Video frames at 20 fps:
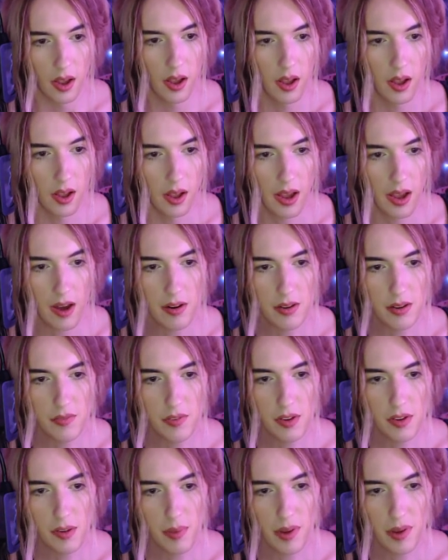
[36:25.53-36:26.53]
How do you
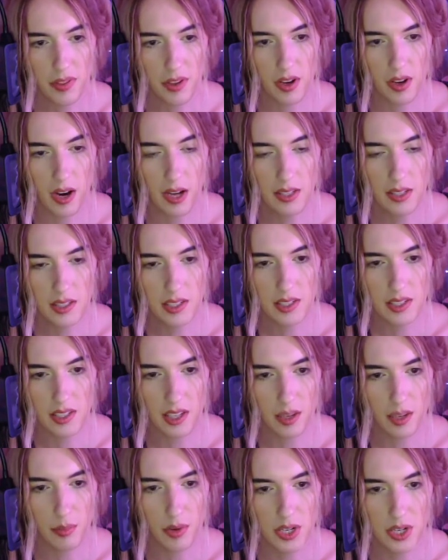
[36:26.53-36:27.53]
feel about the constant
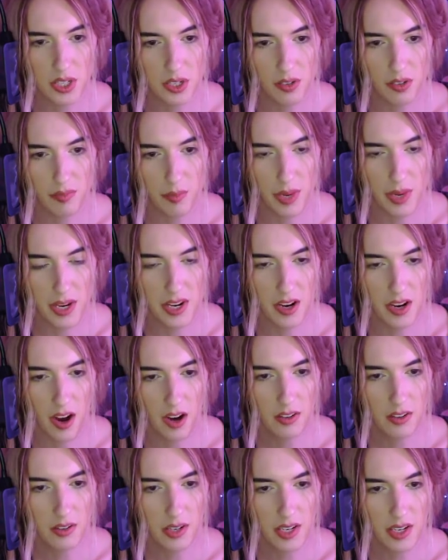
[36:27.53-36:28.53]
celebration of
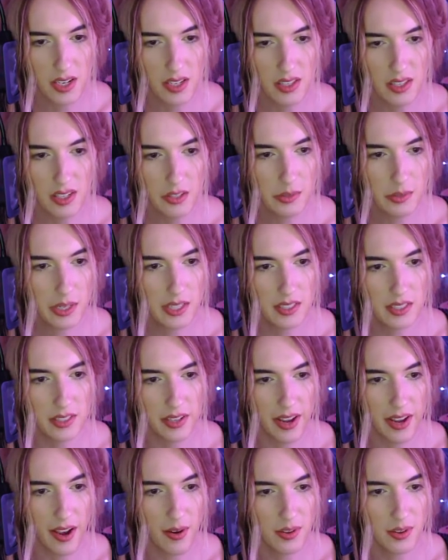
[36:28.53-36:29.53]
mediocrity in the U.S.,
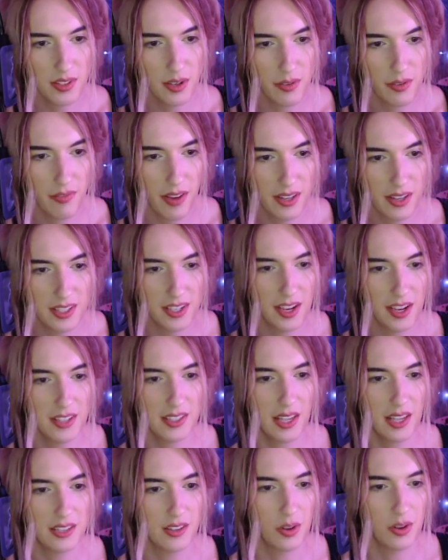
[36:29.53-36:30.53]
and how is it affecting us
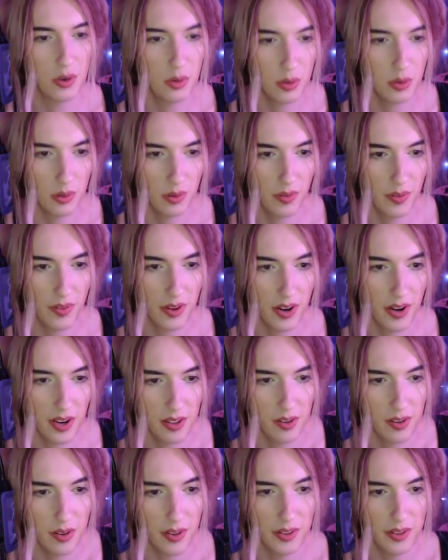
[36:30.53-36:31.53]
as a whole? All right,
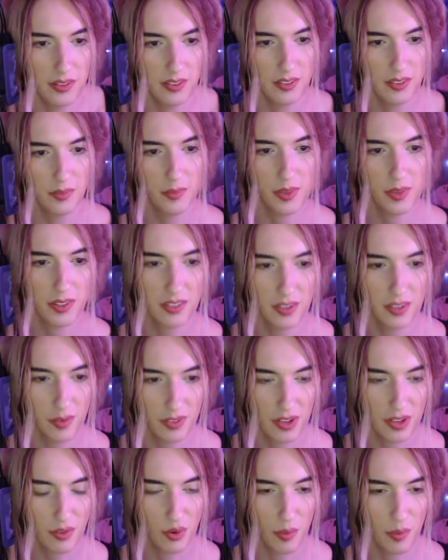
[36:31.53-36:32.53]
hold on. There's like
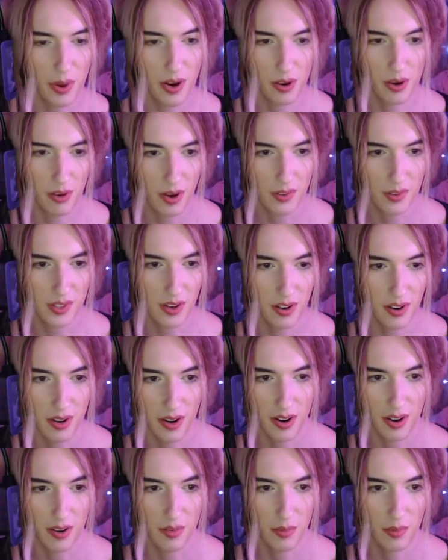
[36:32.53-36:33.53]
several paragraphs here.
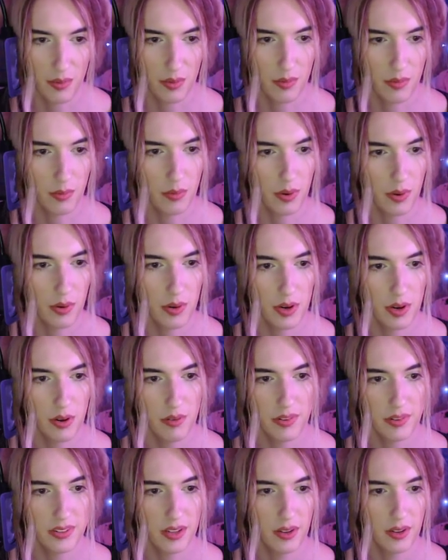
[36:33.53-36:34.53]
I don't want to read all
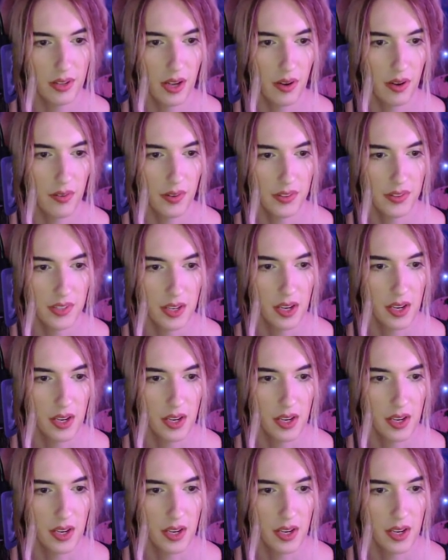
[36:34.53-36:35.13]
this out loud. Let's see.